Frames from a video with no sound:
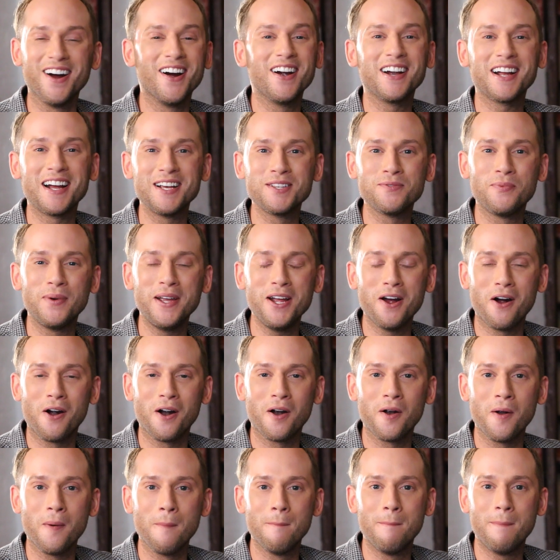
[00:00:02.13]
All right, guys, we
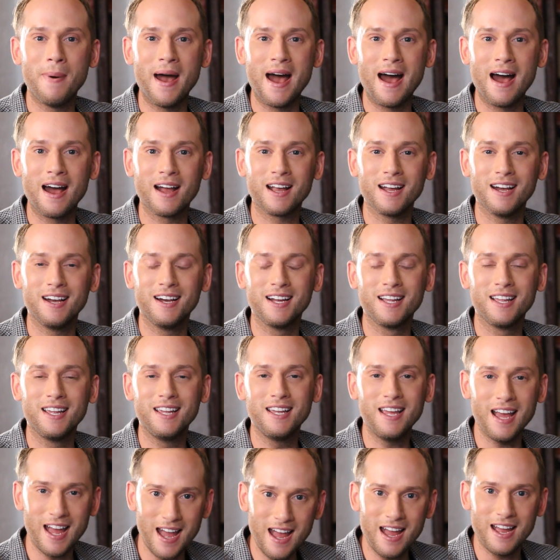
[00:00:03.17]
are back
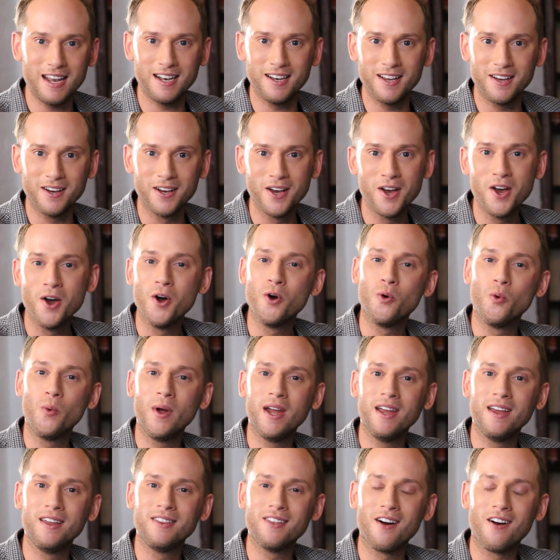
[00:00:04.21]
again
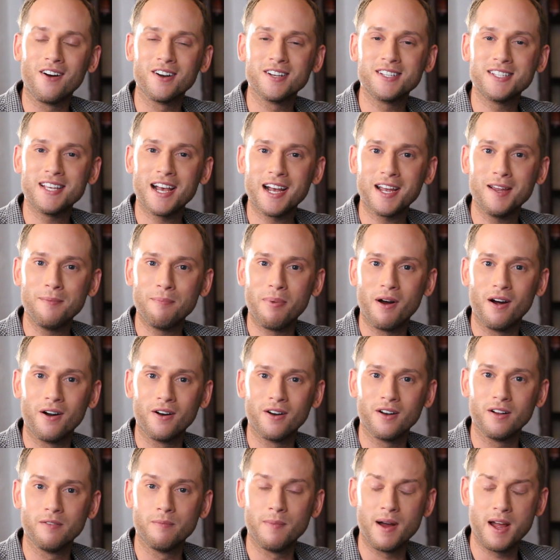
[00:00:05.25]
with our second
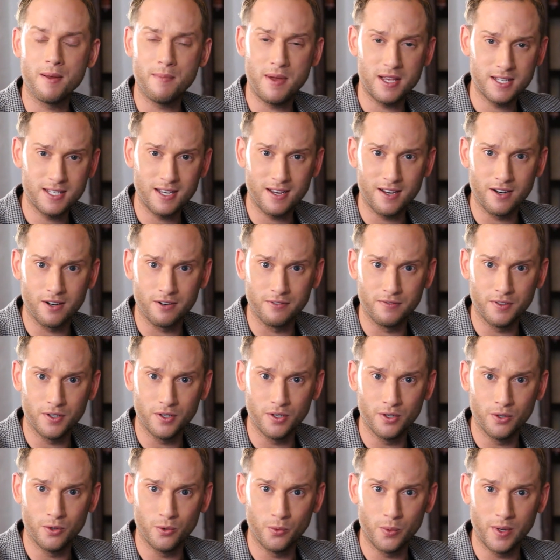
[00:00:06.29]
part of my amazing
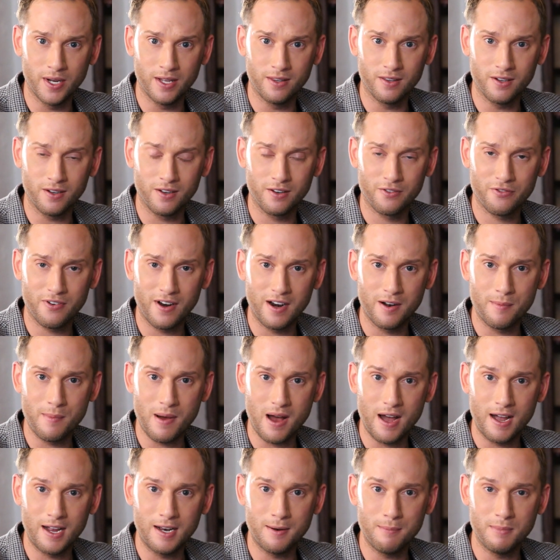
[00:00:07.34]
interview with a good friend of
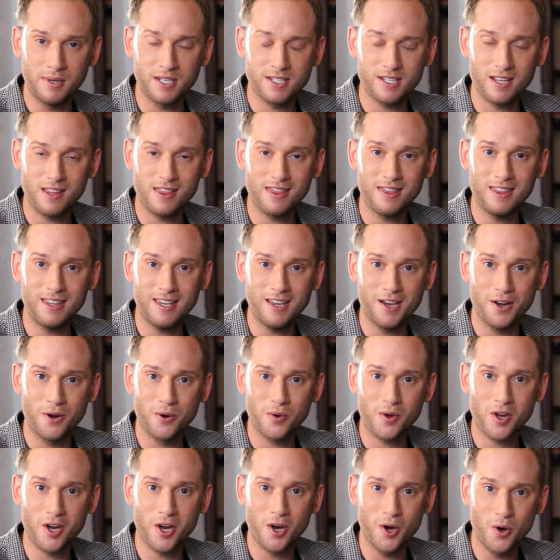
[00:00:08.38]
mine, Miss
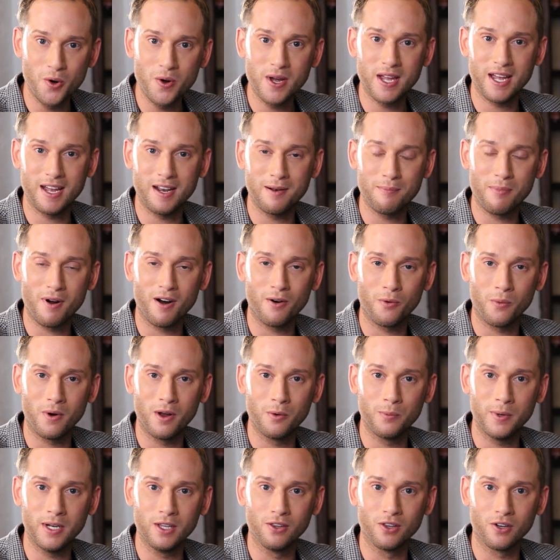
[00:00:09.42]
Theo Kogan. Part
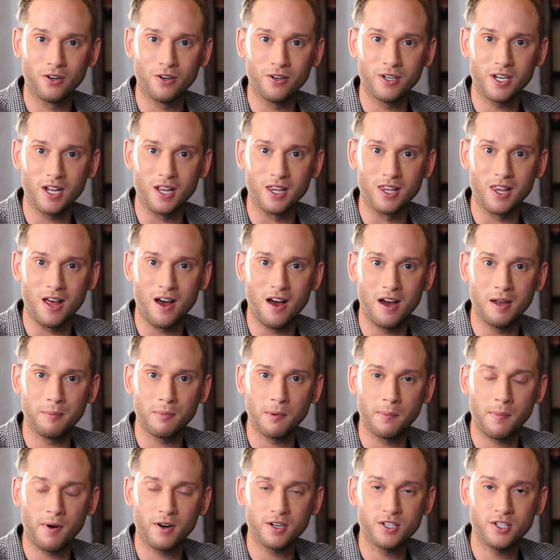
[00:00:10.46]
one, we learned a
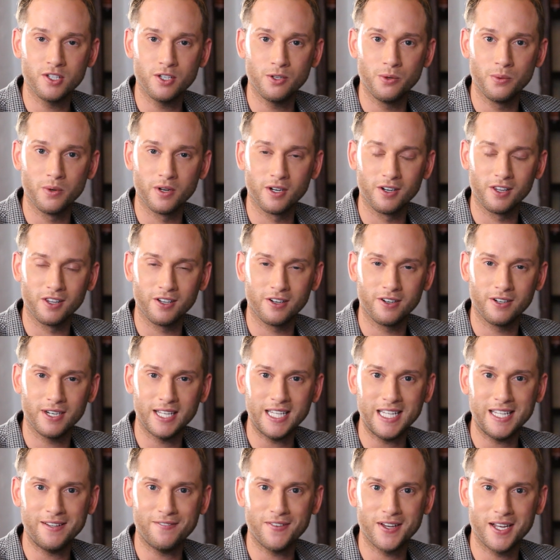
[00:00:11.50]
lot, but part two, we're going to
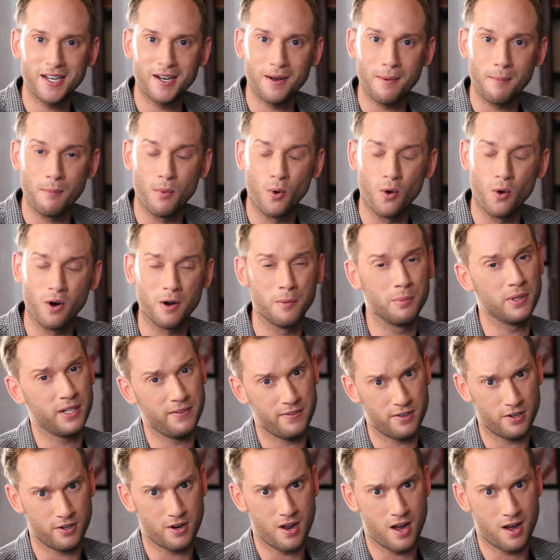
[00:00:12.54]
learn even more,
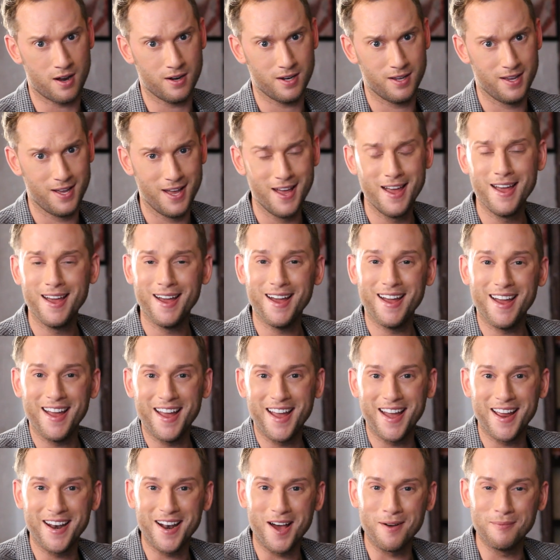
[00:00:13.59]
believe it or not.
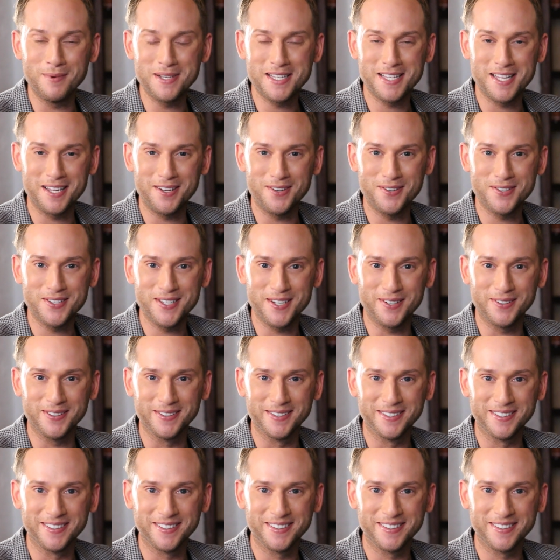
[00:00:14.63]
And I'll be seeing you soon.